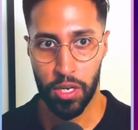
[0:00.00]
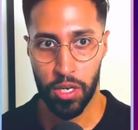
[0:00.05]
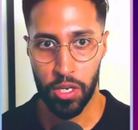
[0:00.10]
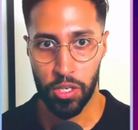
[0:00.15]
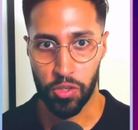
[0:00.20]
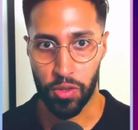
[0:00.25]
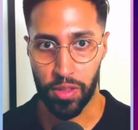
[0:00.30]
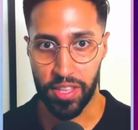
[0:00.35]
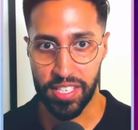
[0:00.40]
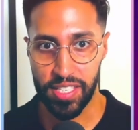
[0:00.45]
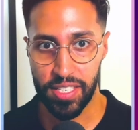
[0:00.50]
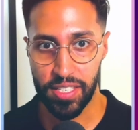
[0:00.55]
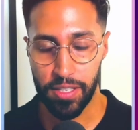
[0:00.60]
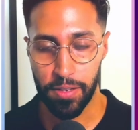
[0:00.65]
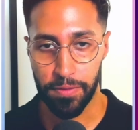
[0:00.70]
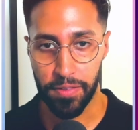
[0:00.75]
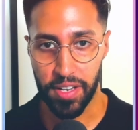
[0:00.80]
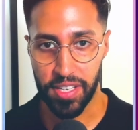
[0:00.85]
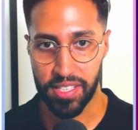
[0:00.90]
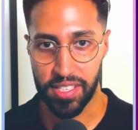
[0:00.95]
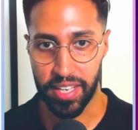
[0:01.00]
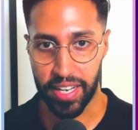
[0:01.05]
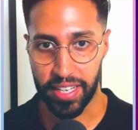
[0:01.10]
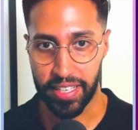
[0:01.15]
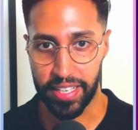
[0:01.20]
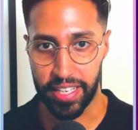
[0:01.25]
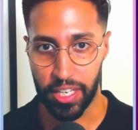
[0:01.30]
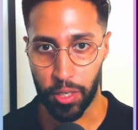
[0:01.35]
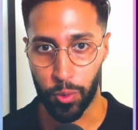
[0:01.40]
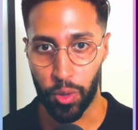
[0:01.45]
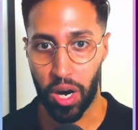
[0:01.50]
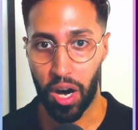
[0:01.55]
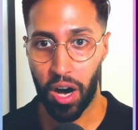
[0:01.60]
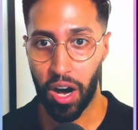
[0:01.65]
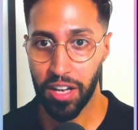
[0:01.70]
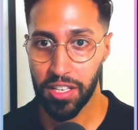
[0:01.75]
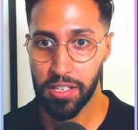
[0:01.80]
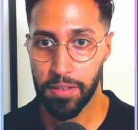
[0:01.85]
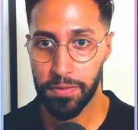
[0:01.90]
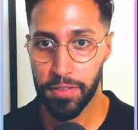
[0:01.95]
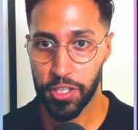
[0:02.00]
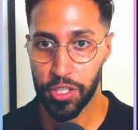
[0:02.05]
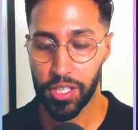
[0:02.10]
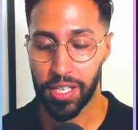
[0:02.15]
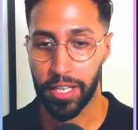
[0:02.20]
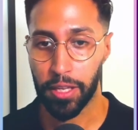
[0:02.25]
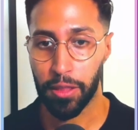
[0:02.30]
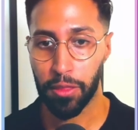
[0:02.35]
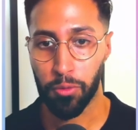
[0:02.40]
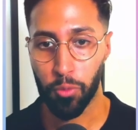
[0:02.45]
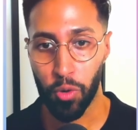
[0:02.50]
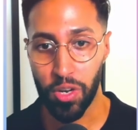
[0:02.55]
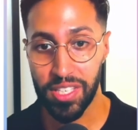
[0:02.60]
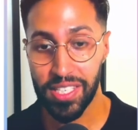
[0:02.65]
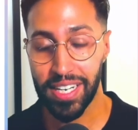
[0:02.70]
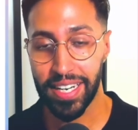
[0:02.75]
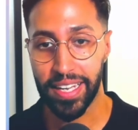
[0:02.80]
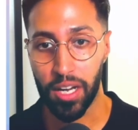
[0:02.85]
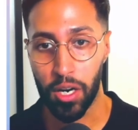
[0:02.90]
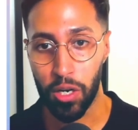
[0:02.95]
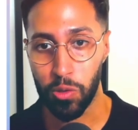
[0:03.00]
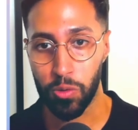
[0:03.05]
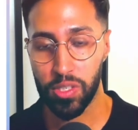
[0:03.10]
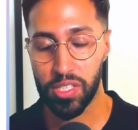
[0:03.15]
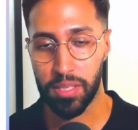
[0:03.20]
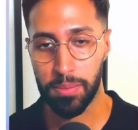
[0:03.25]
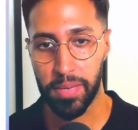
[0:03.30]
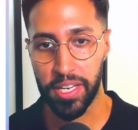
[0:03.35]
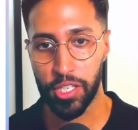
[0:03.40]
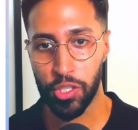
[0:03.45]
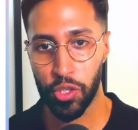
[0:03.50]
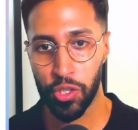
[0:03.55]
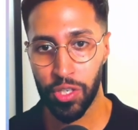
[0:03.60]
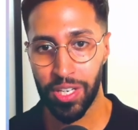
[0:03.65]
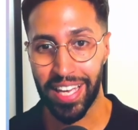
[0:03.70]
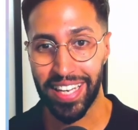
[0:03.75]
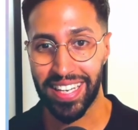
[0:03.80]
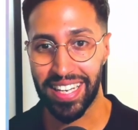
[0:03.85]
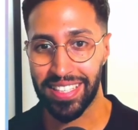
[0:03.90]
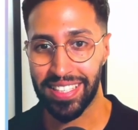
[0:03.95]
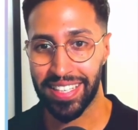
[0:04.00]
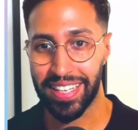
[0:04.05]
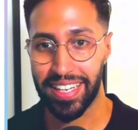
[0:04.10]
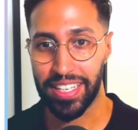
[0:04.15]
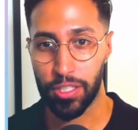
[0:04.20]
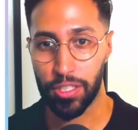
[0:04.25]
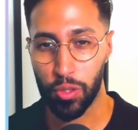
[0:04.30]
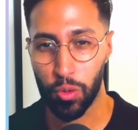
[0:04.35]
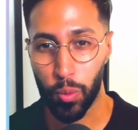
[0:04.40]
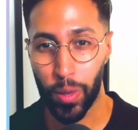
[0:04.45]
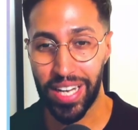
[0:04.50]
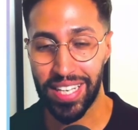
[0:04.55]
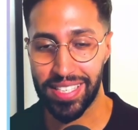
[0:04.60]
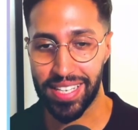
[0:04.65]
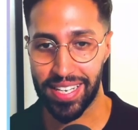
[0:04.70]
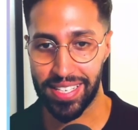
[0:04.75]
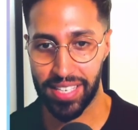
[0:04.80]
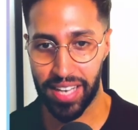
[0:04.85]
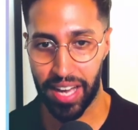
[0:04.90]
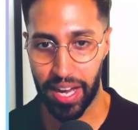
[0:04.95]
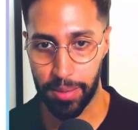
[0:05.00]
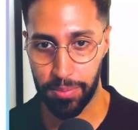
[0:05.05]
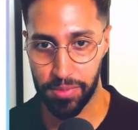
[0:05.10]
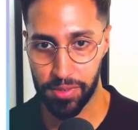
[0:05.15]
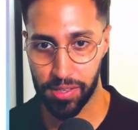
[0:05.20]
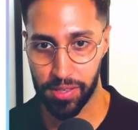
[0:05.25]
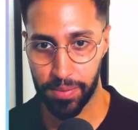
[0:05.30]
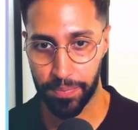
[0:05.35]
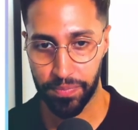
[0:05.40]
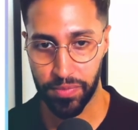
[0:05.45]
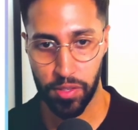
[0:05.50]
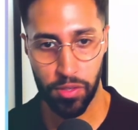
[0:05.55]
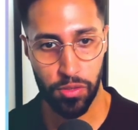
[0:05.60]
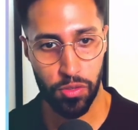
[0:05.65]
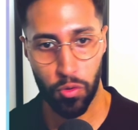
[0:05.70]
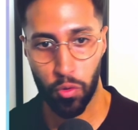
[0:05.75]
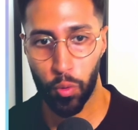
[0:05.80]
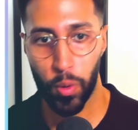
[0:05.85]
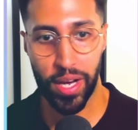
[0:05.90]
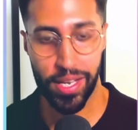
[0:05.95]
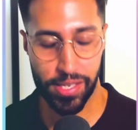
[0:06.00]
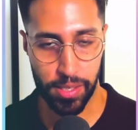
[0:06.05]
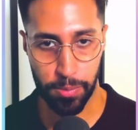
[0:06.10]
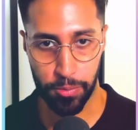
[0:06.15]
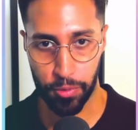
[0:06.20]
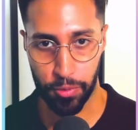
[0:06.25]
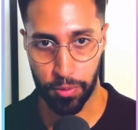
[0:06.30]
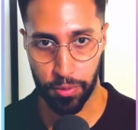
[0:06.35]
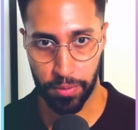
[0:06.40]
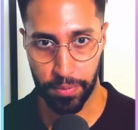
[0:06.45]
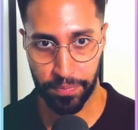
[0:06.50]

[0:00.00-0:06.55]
So this is the first technique. We're artificially throttling our automation and getting it to wait at times. So quite simple.